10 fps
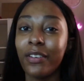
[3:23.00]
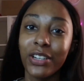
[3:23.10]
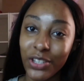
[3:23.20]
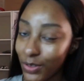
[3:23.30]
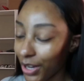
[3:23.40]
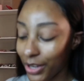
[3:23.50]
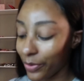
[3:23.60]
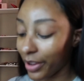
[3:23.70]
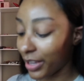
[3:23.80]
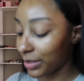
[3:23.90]
I already showed y'all
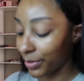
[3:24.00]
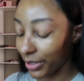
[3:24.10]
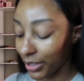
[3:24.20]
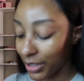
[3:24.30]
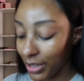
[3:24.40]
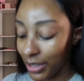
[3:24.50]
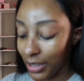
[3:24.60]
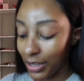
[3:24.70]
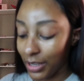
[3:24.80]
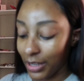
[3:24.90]
anyways, but
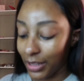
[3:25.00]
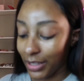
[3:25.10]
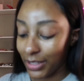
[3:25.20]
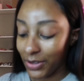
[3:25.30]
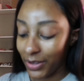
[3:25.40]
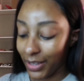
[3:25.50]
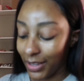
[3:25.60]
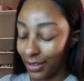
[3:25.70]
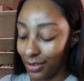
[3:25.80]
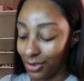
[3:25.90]
let's go
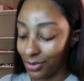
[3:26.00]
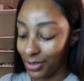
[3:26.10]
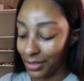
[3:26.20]
ahead and use